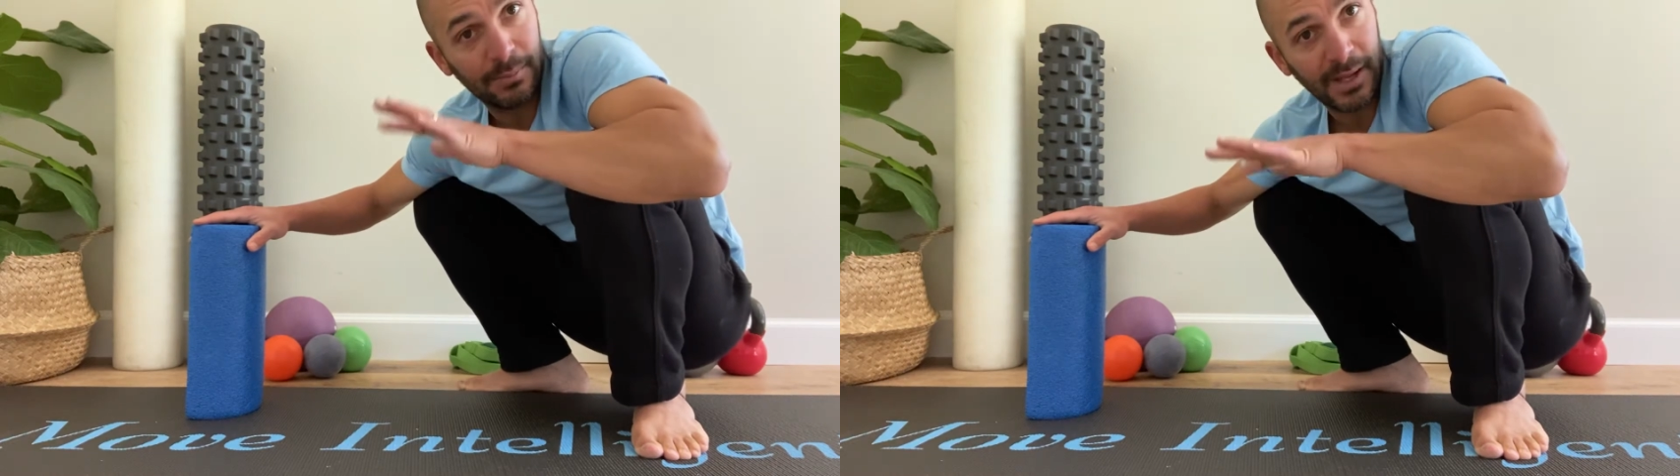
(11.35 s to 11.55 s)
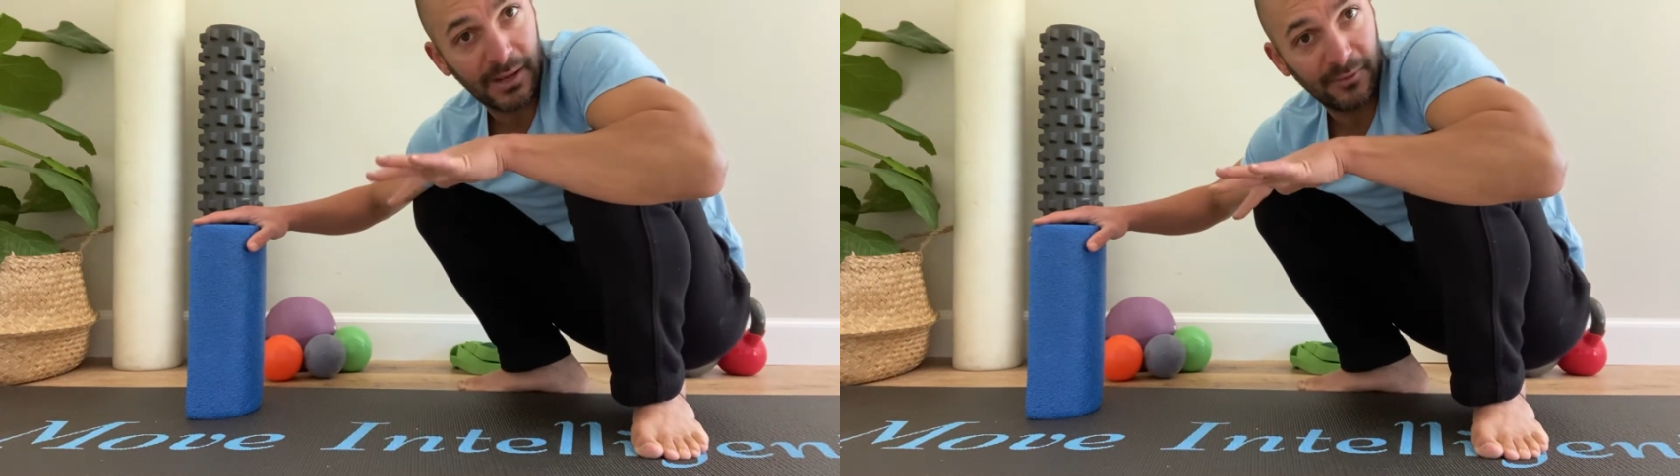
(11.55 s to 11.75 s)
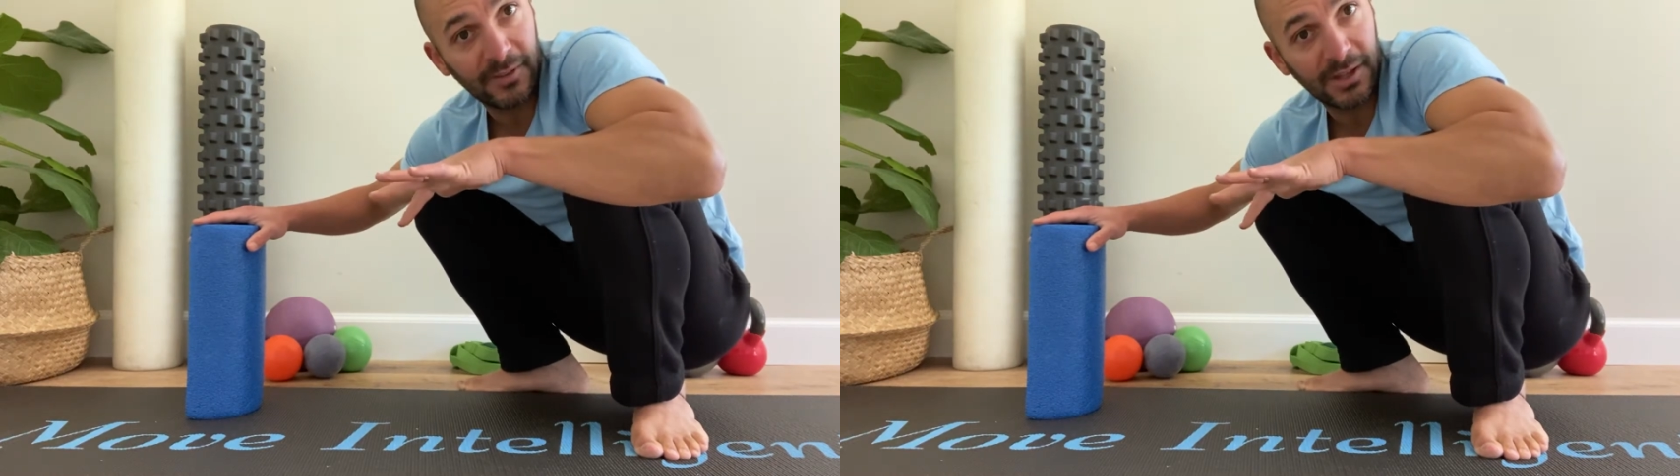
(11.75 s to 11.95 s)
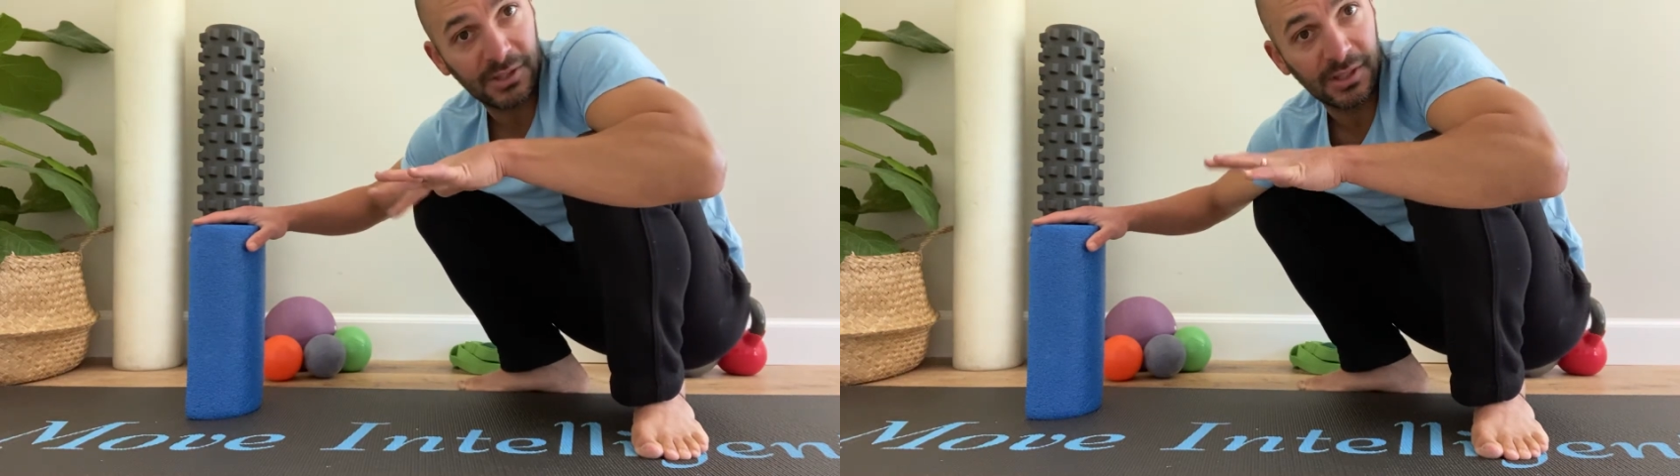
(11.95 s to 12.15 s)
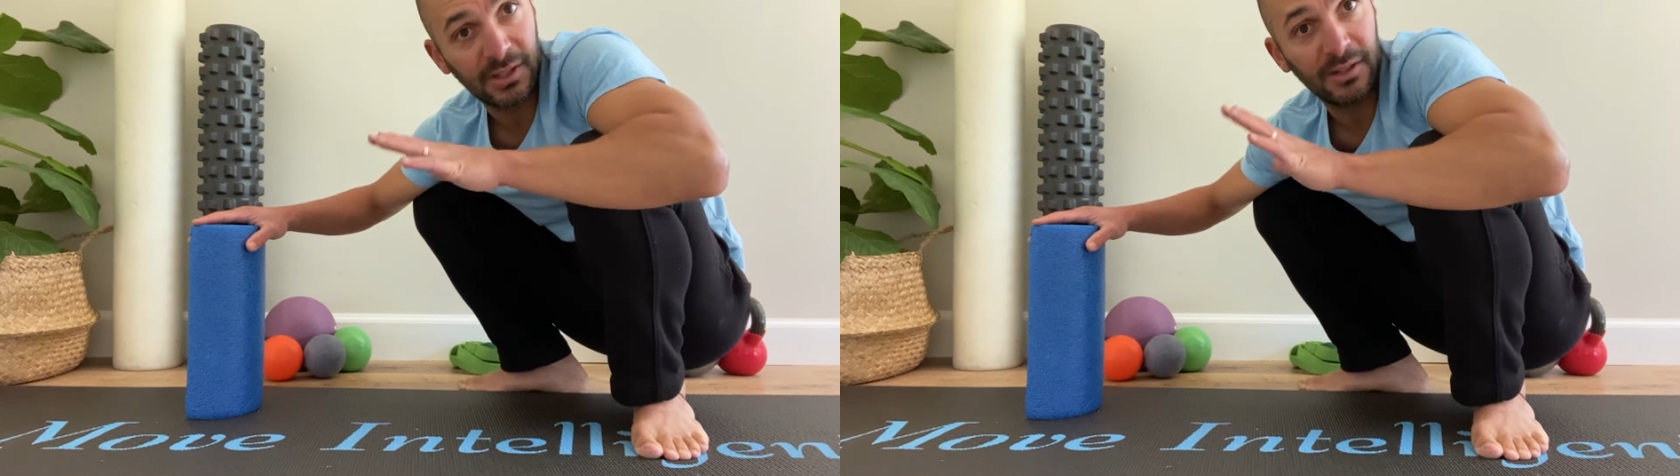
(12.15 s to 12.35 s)
plantar
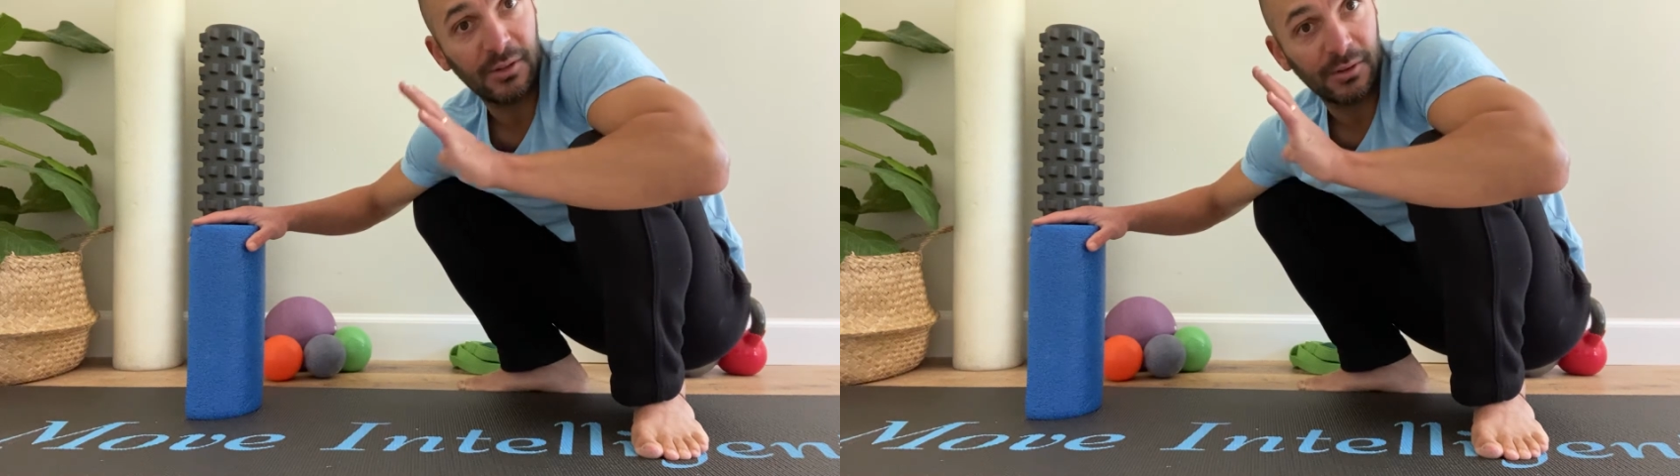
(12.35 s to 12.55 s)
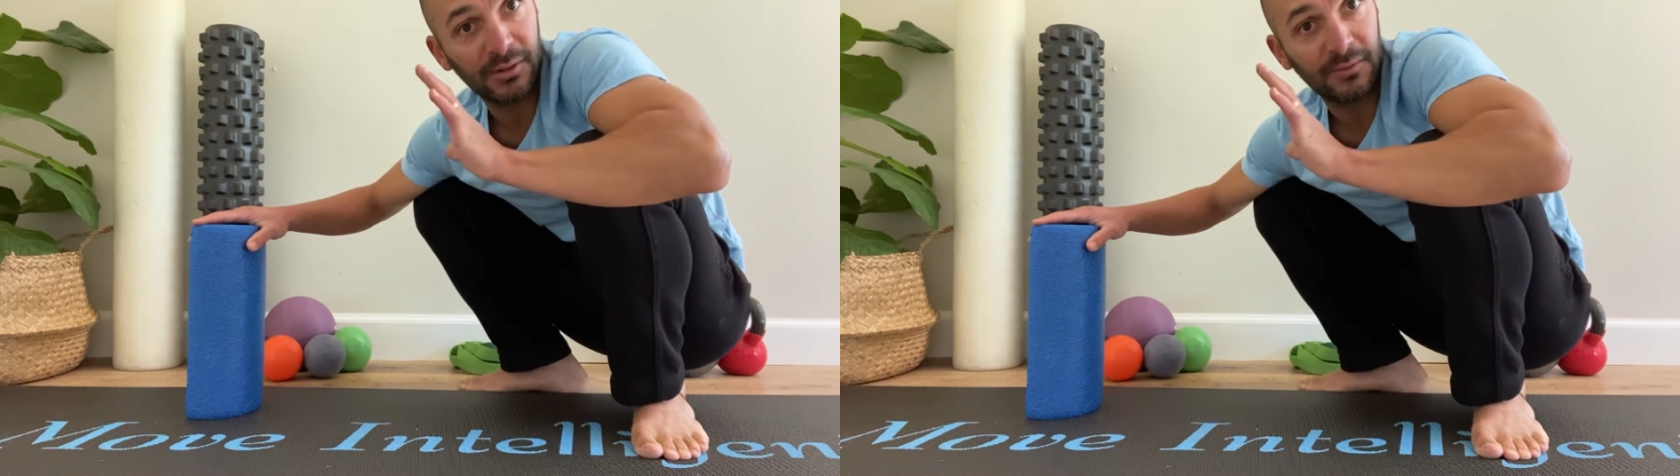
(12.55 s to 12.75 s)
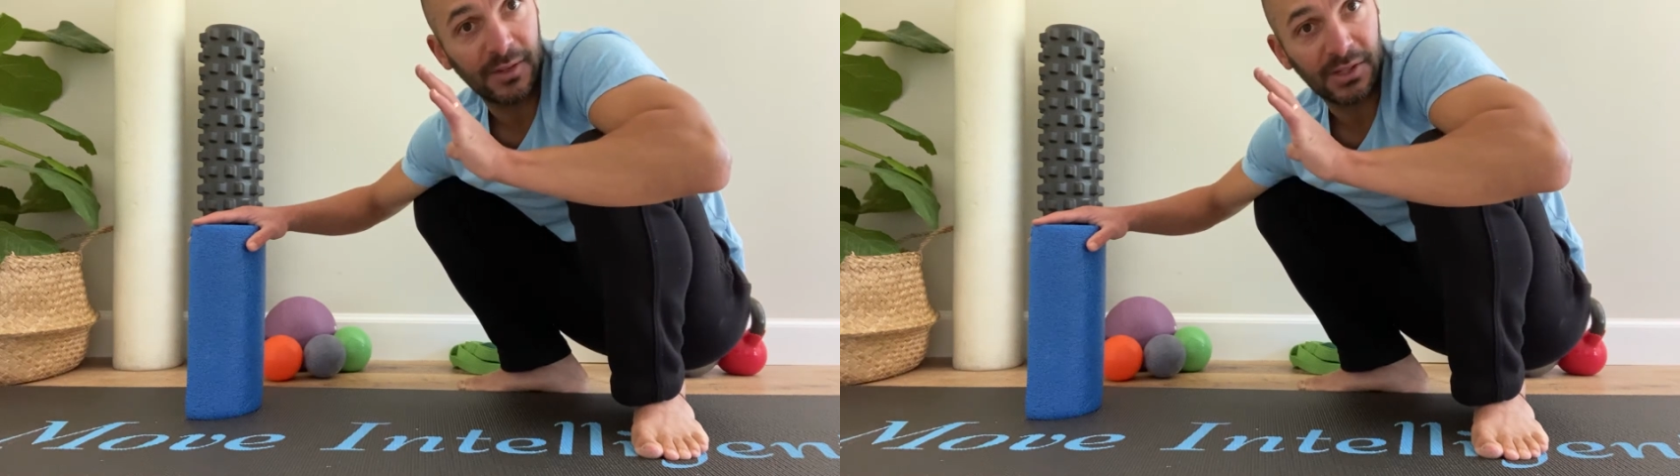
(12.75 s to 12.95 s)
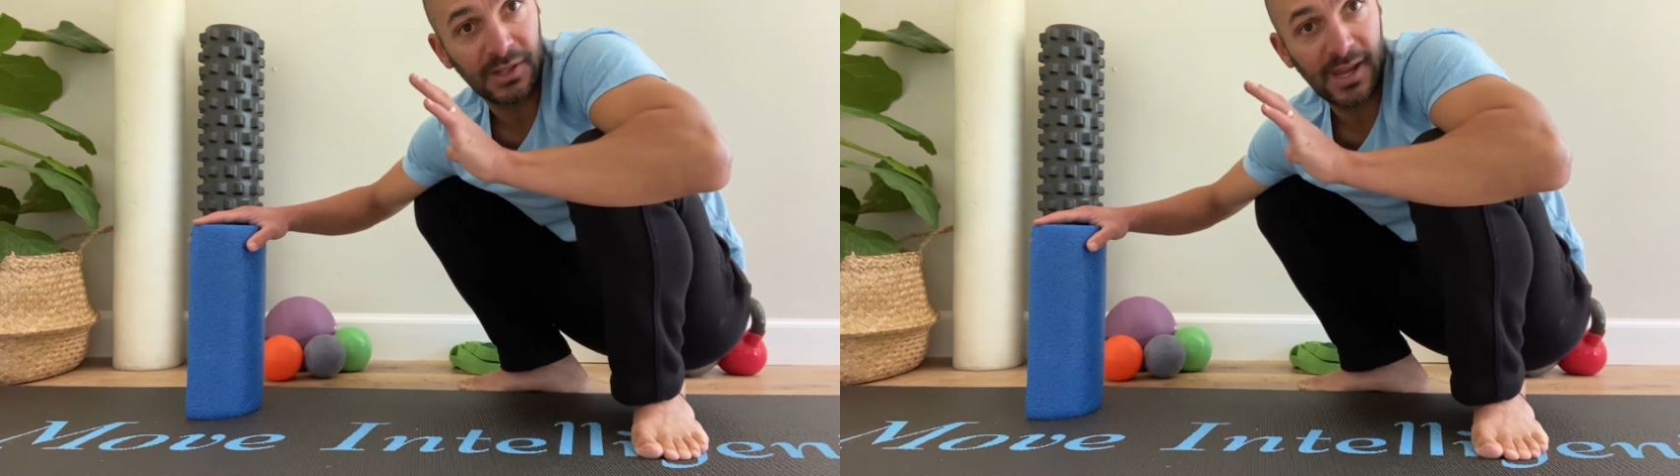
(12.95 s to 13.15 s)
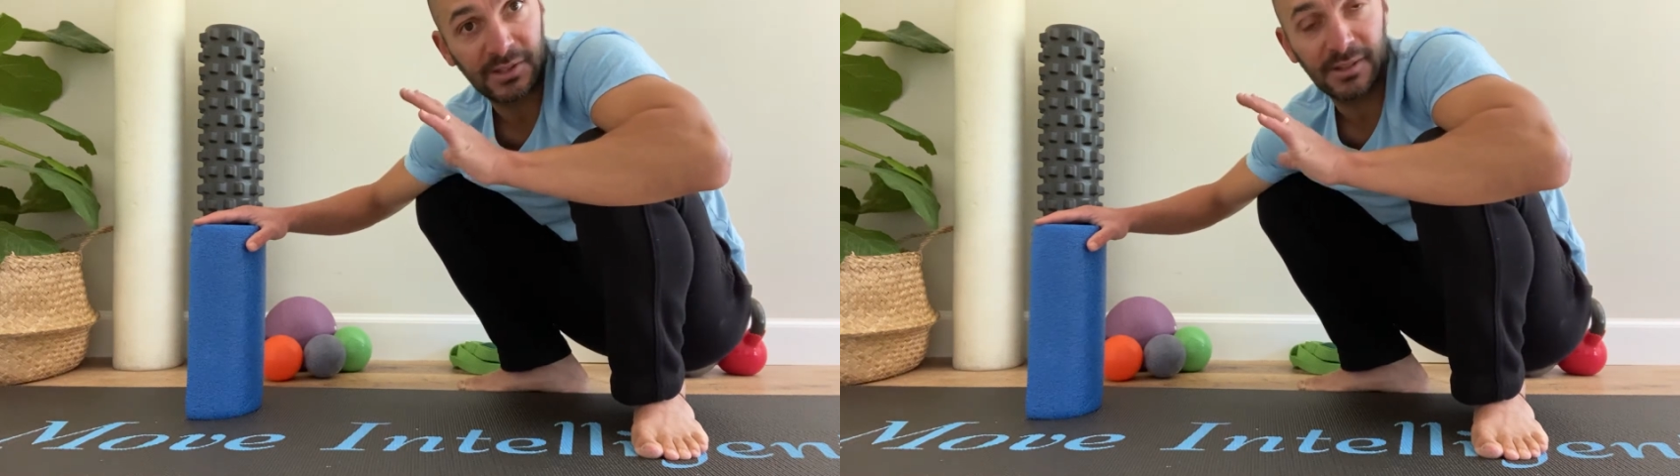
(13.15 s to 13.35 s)
flexion,
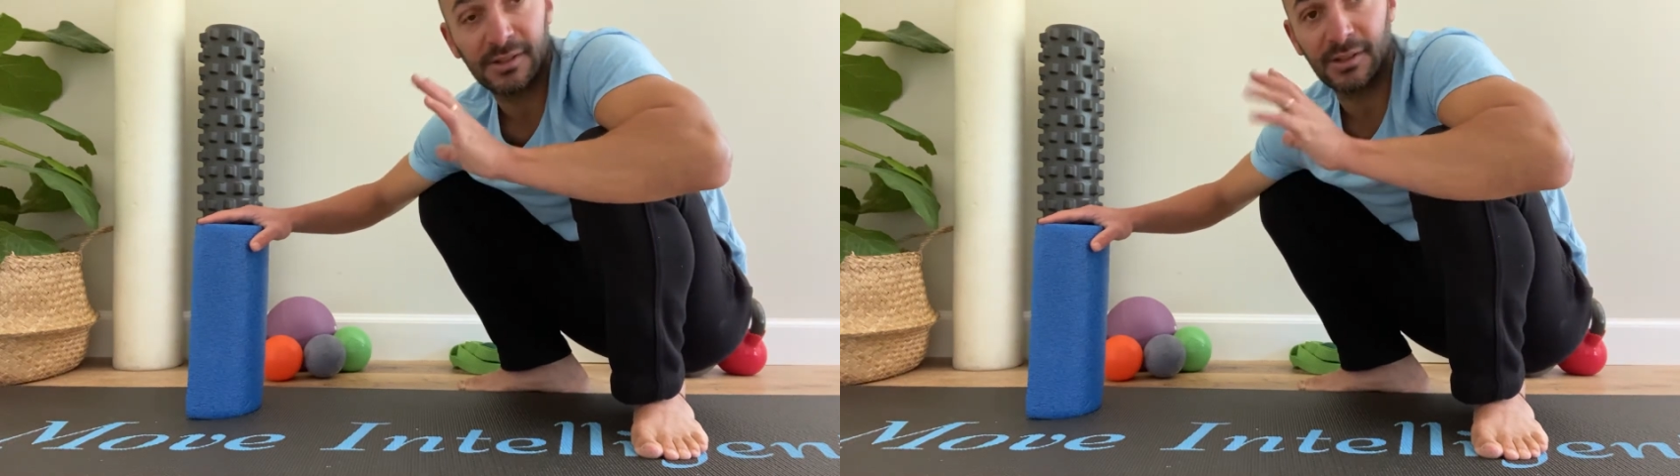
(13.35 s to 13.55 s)
dorsiflexion action.